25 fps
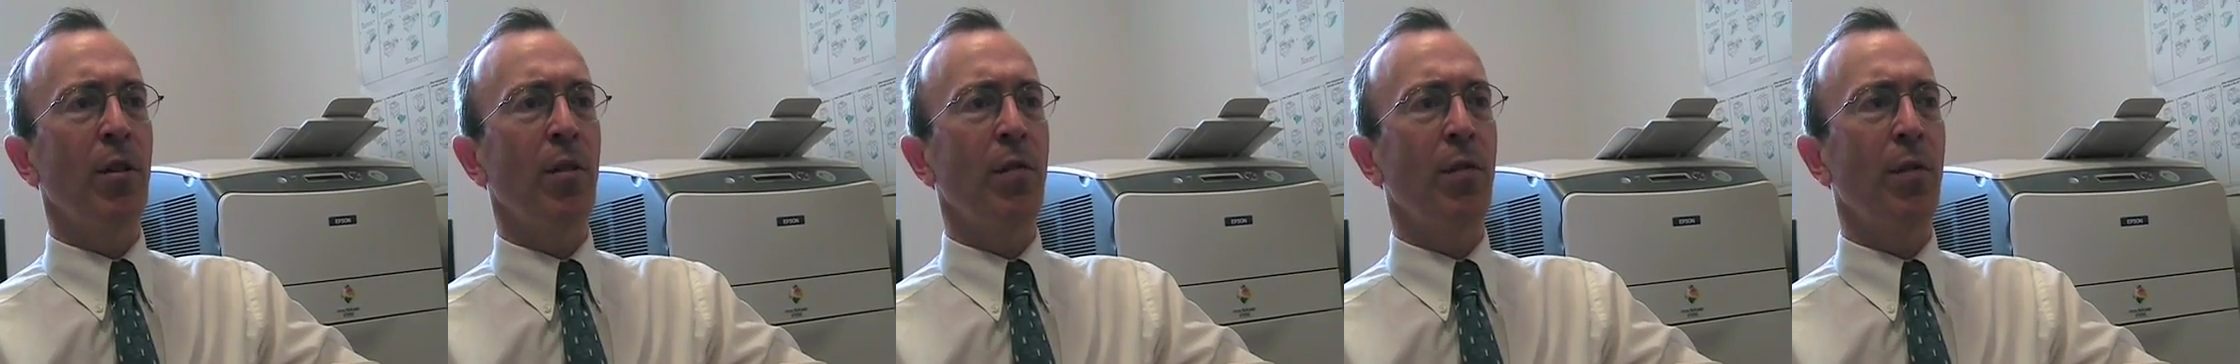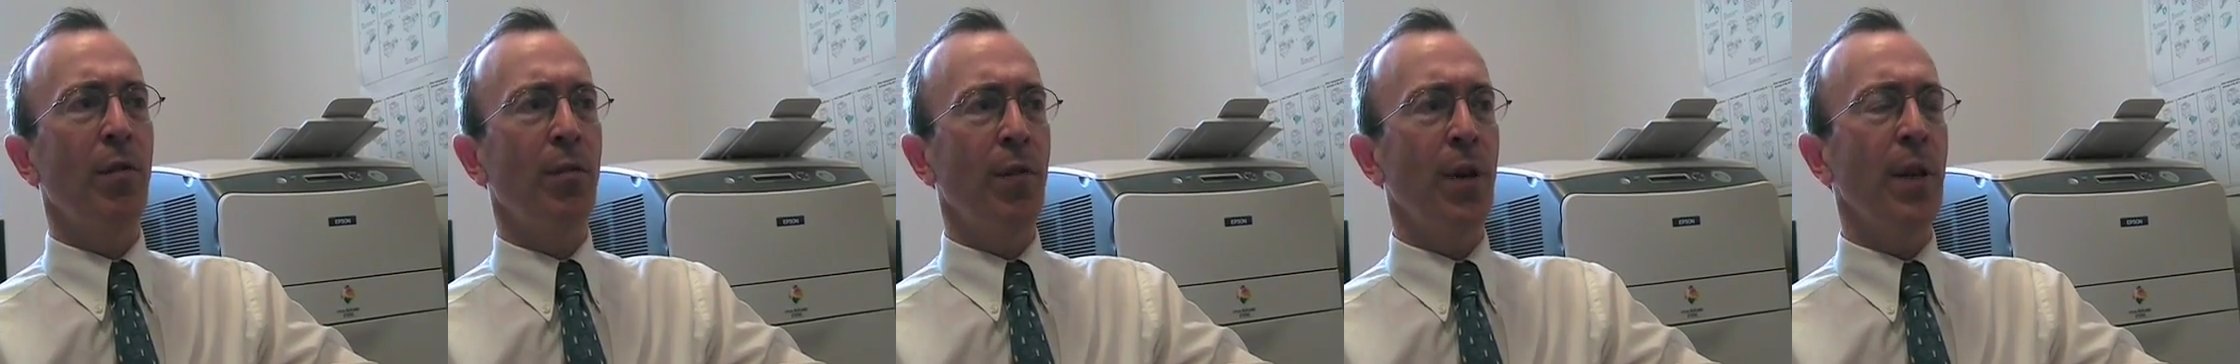
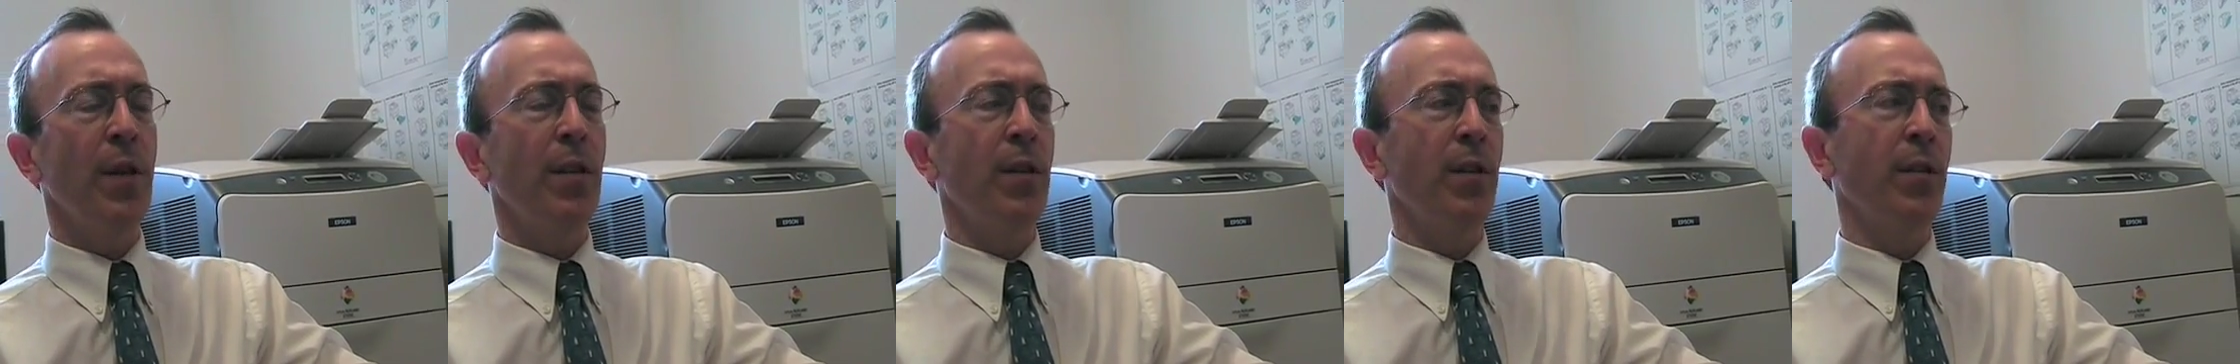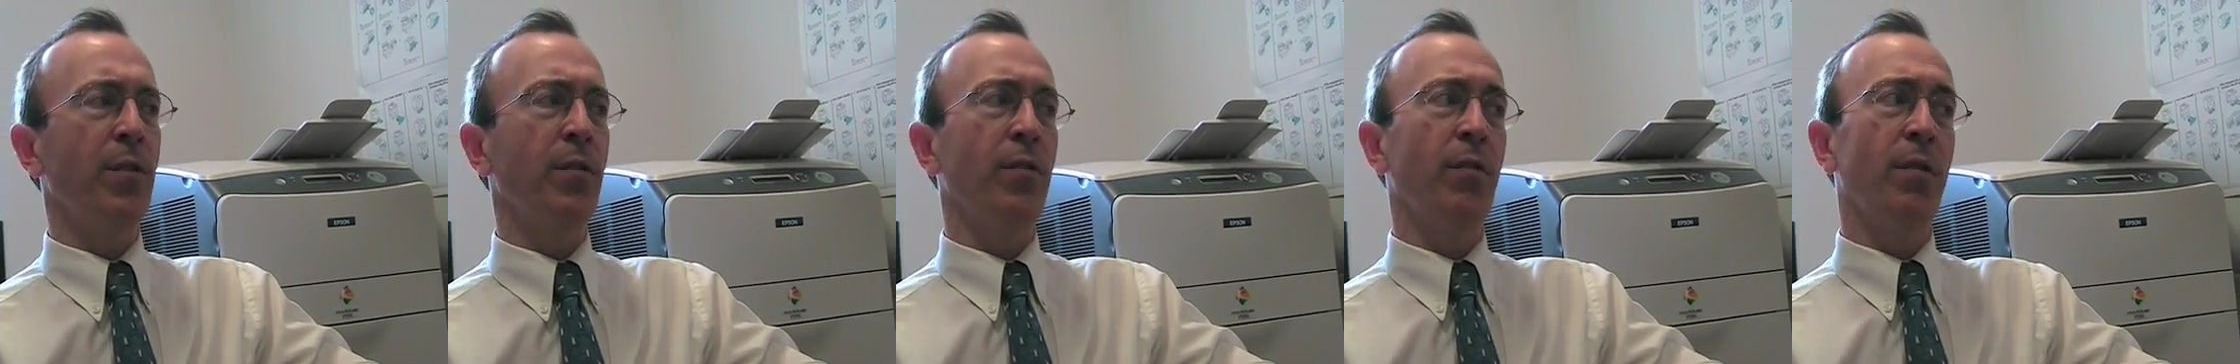of a
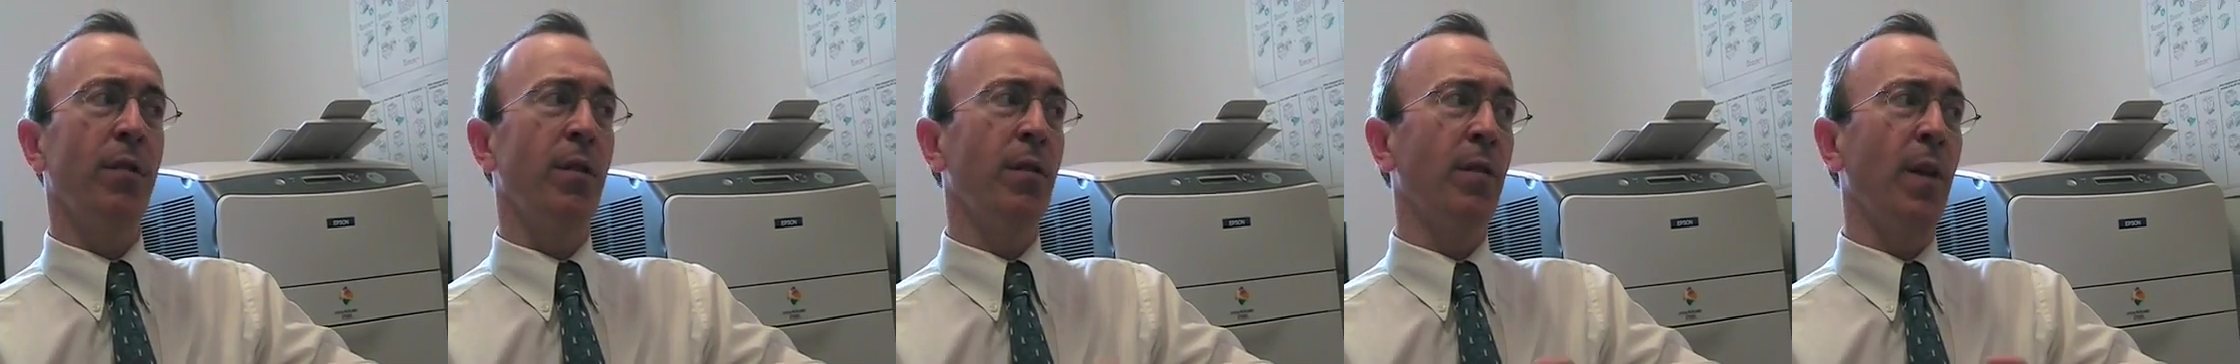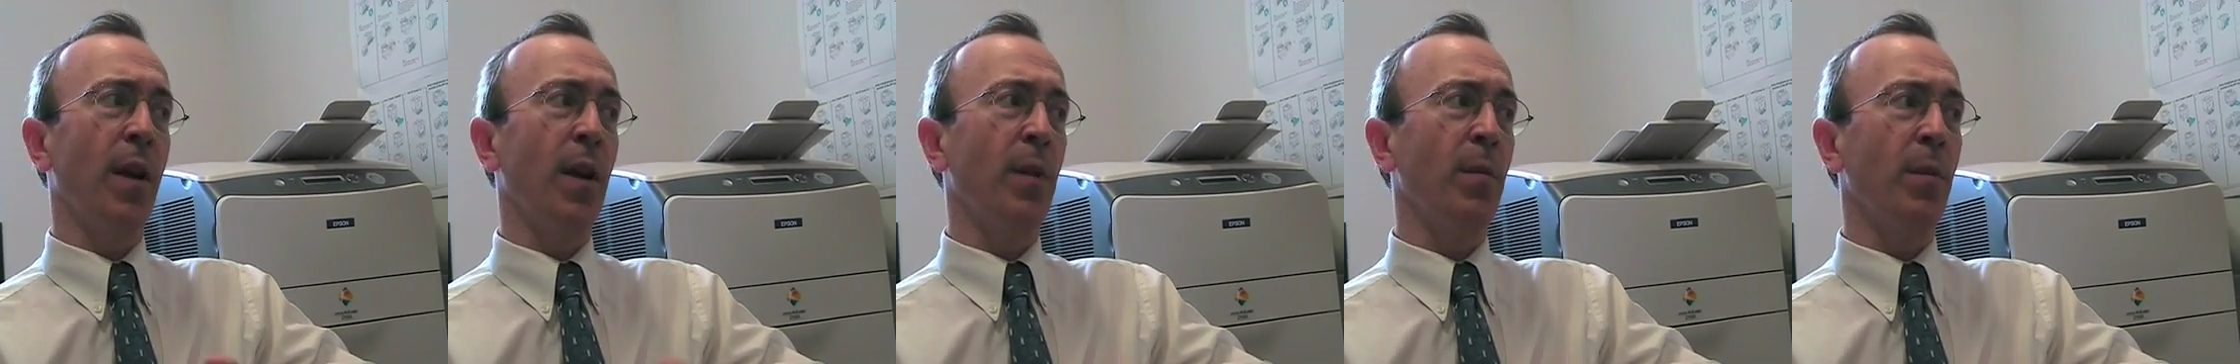fetus during
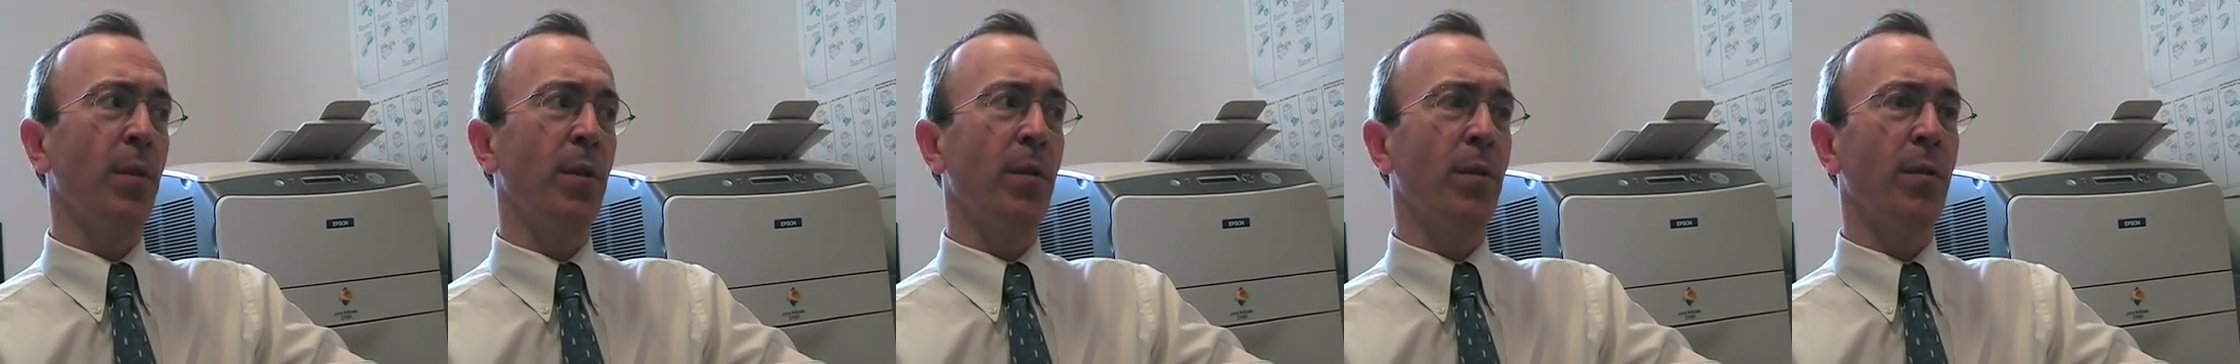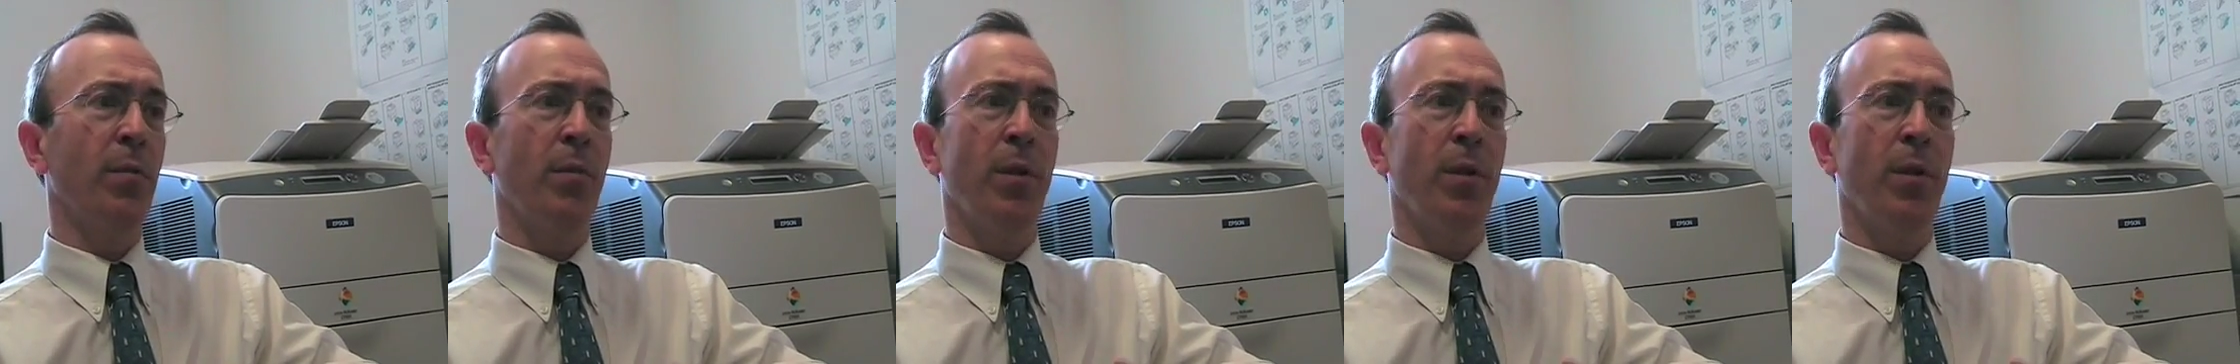development.